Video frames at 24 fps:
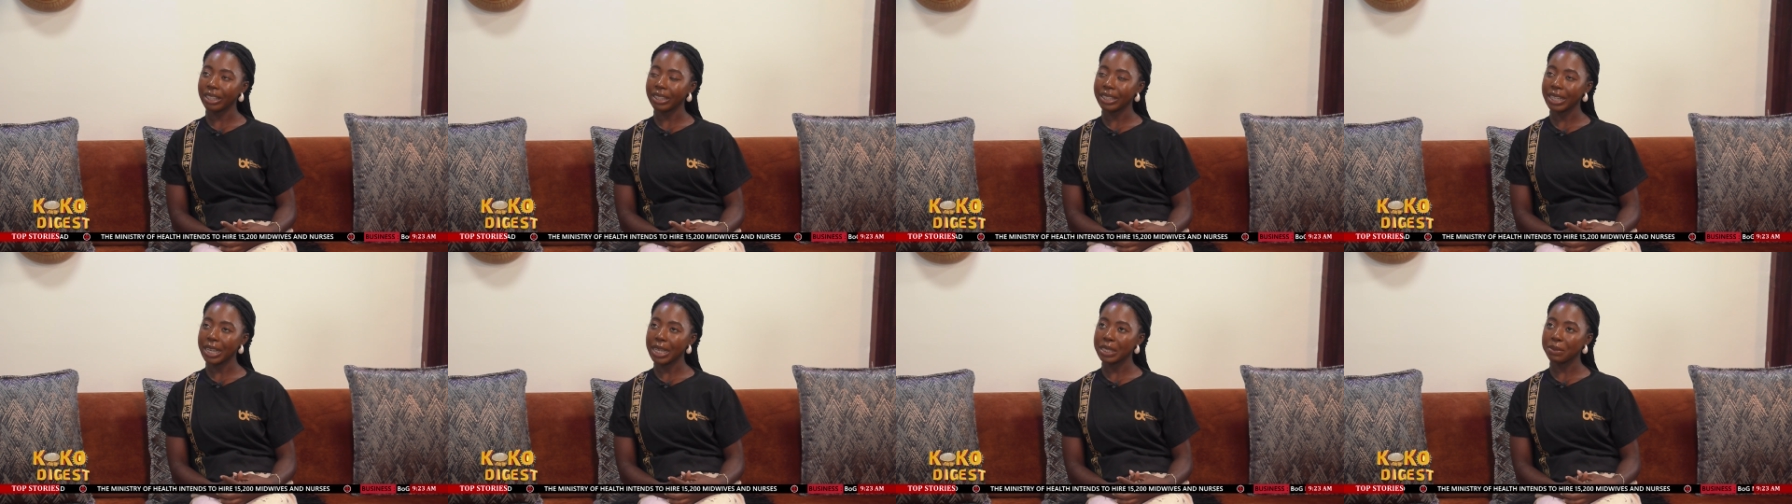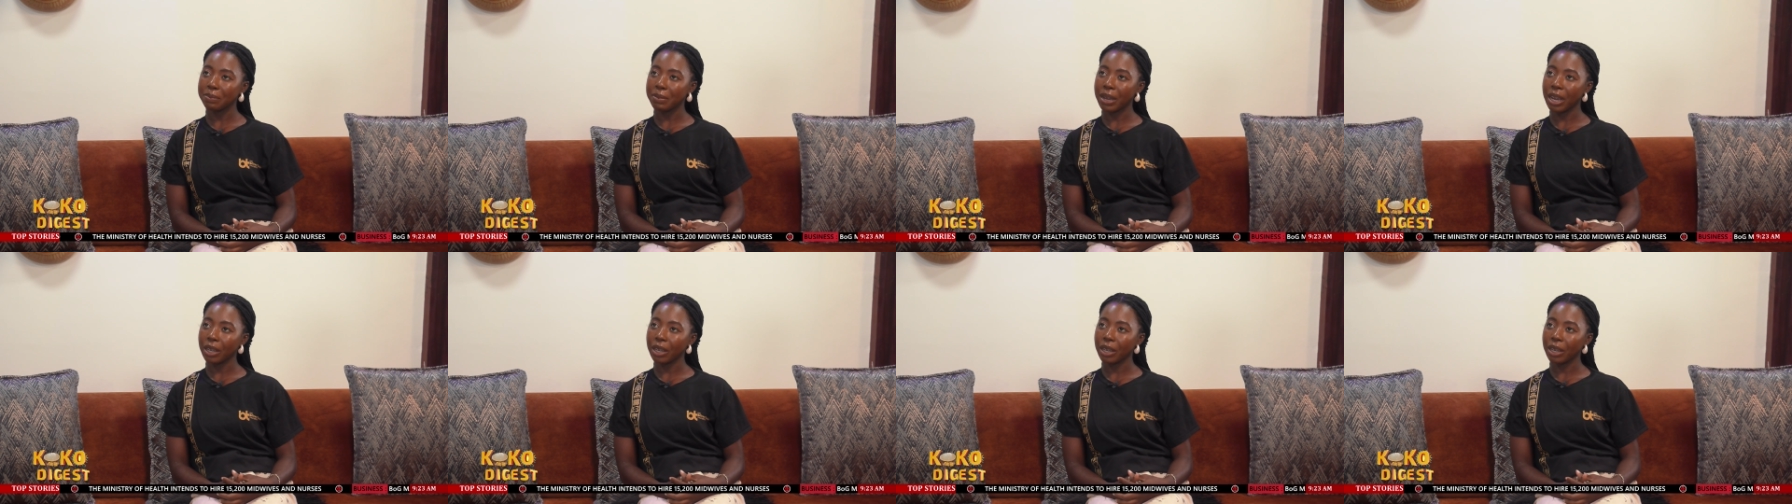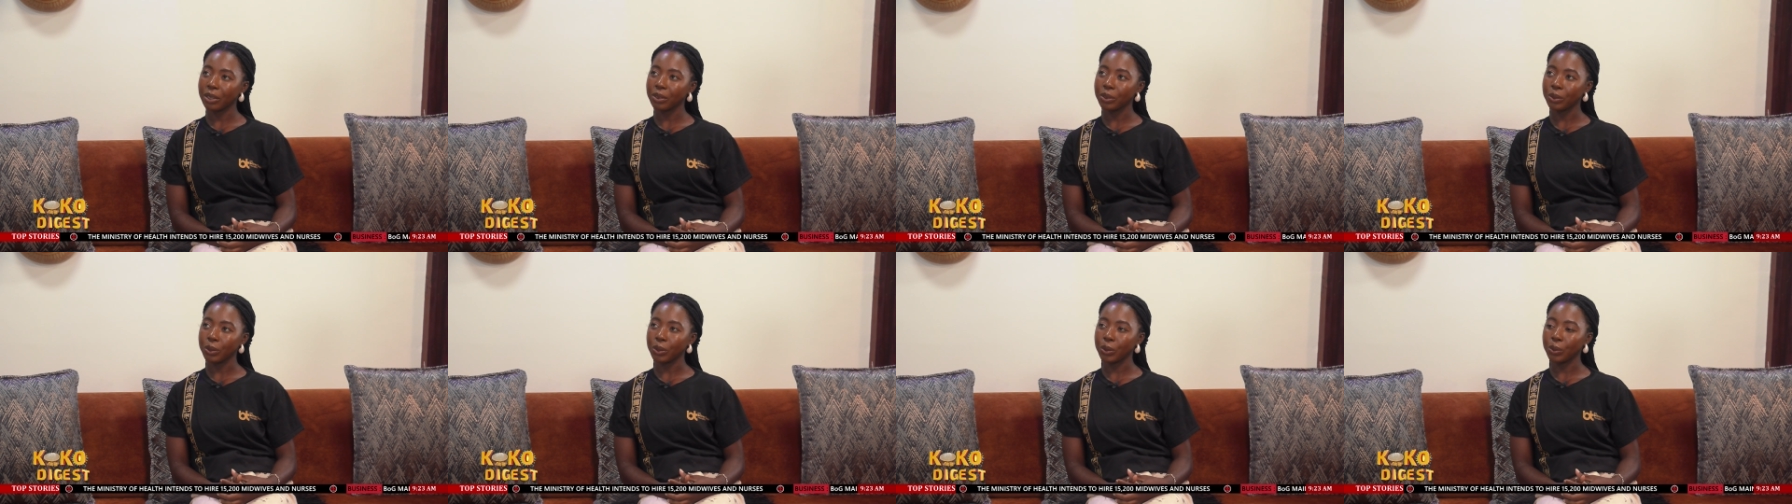it dates
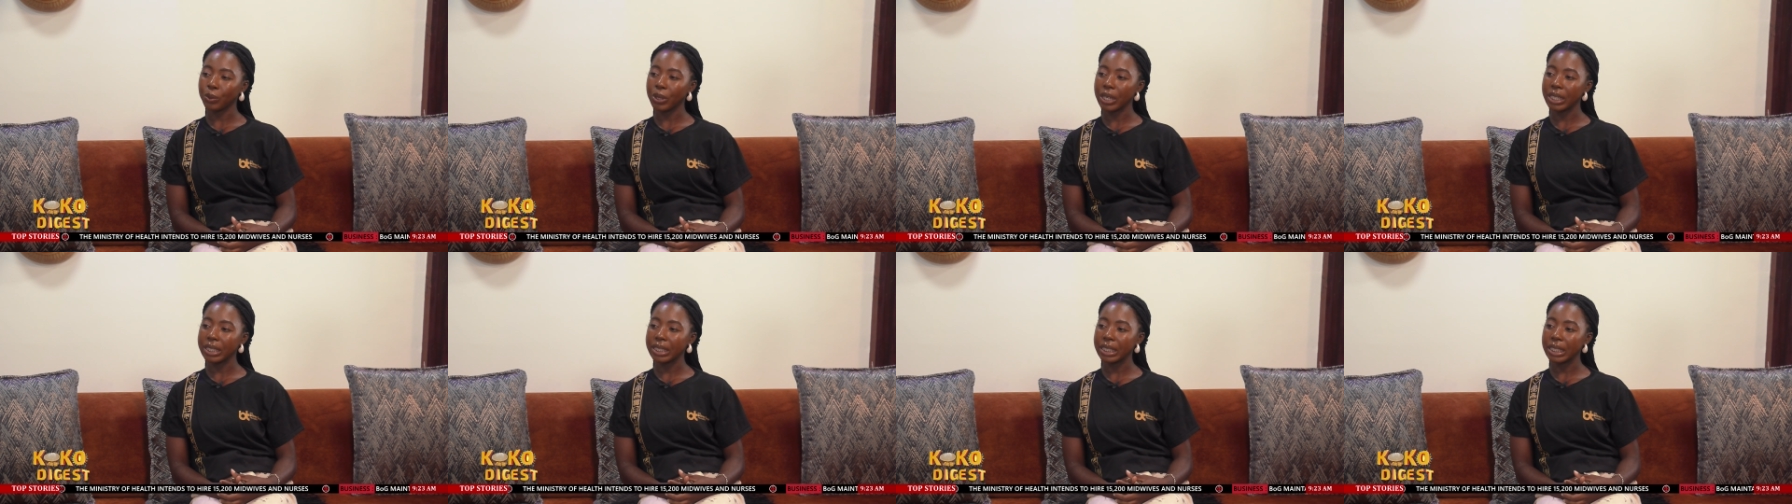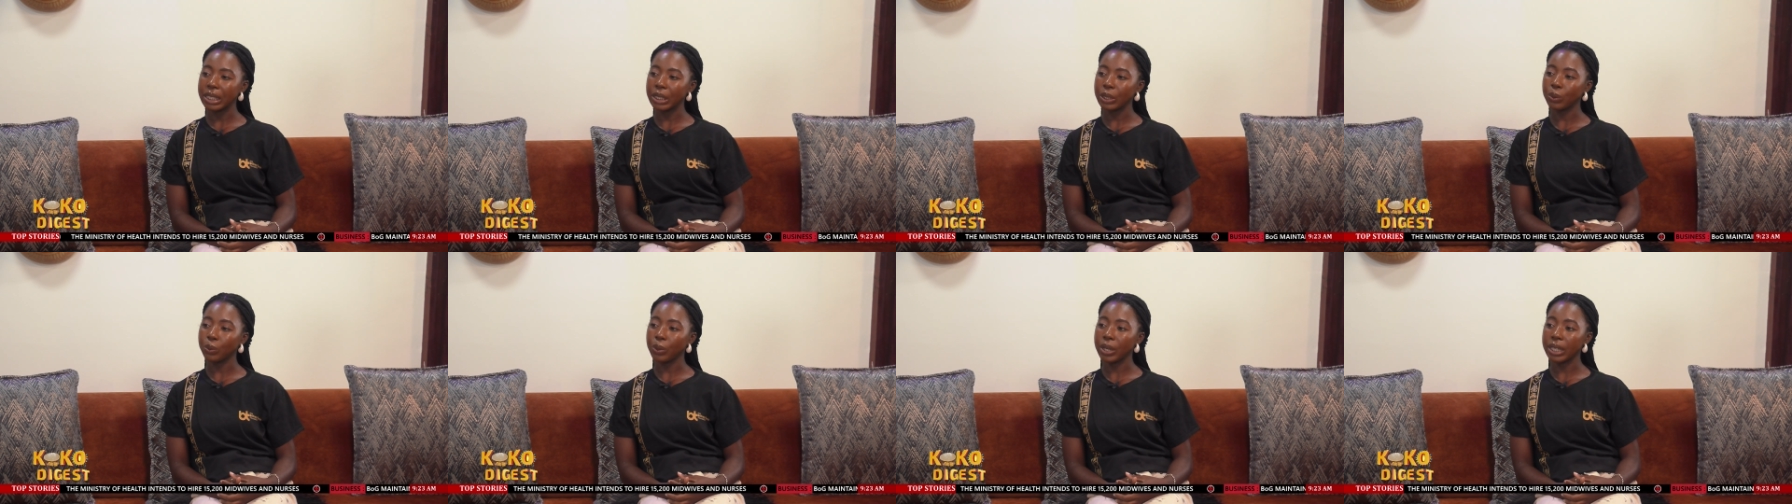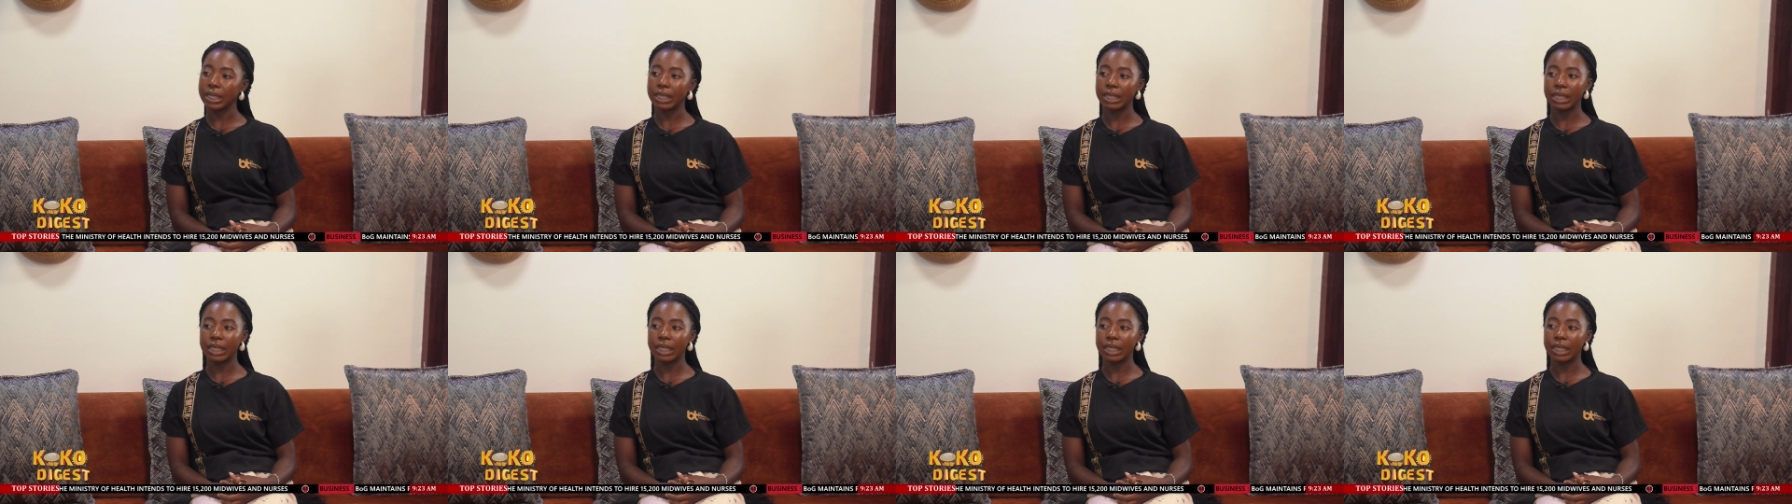back to
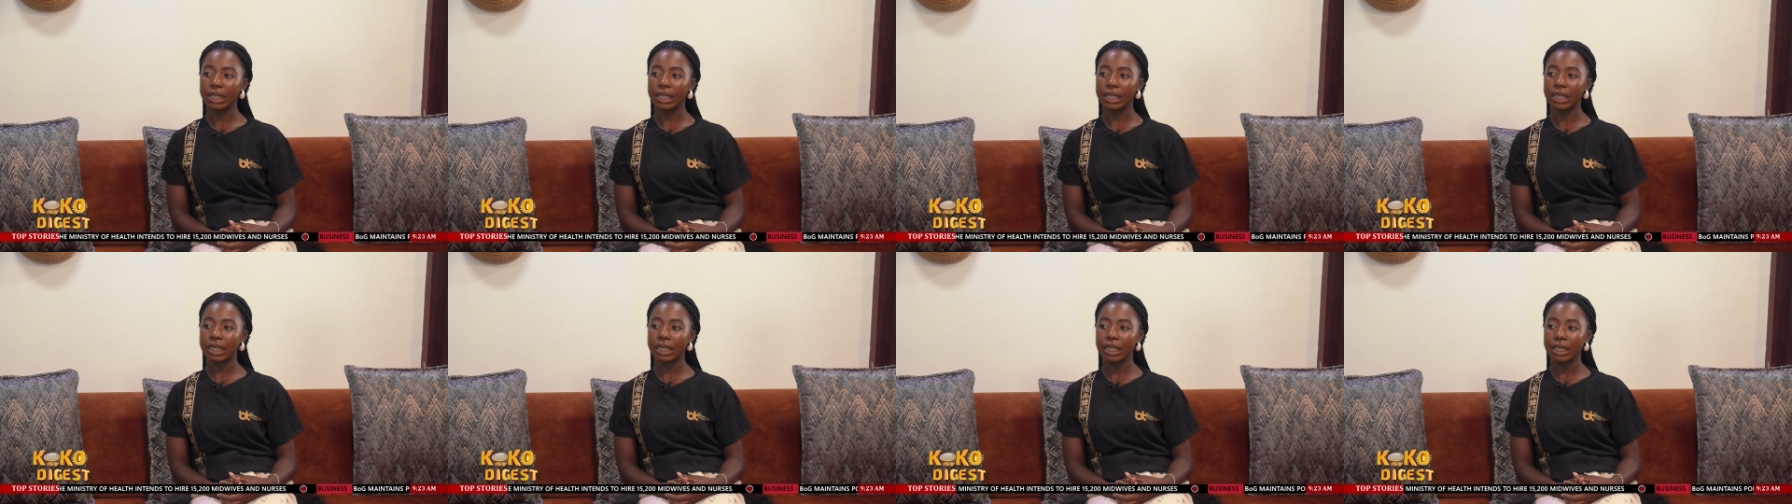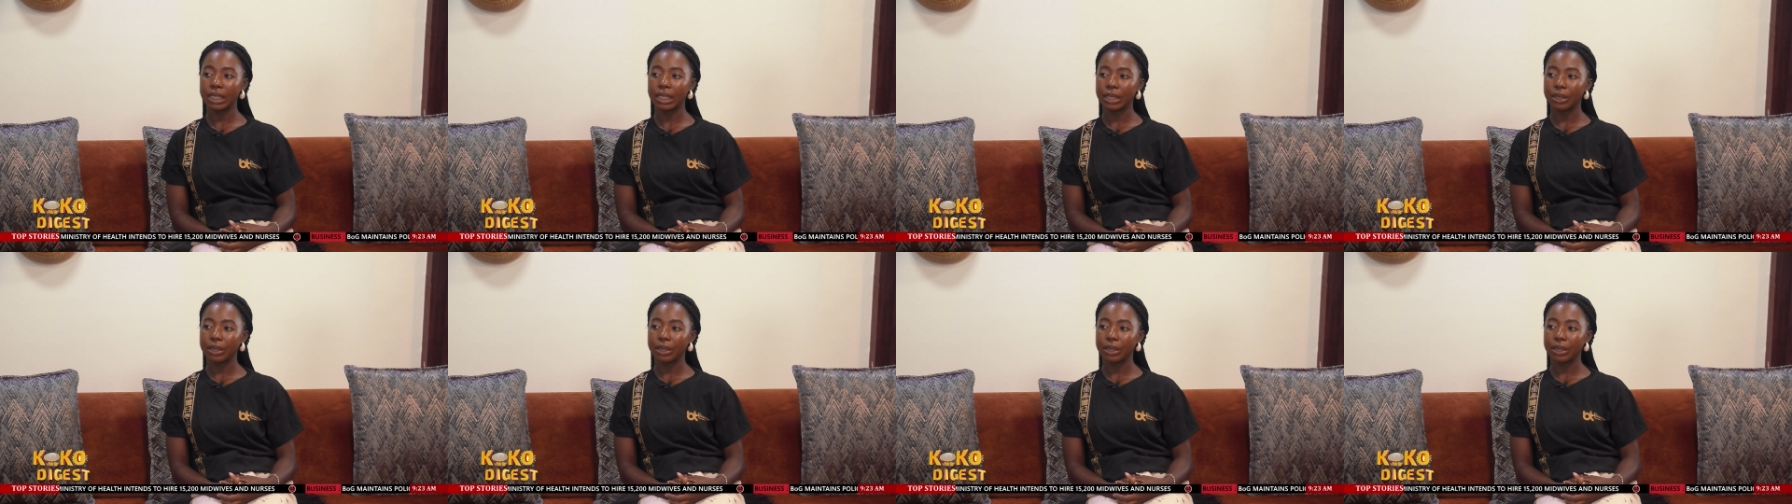2020.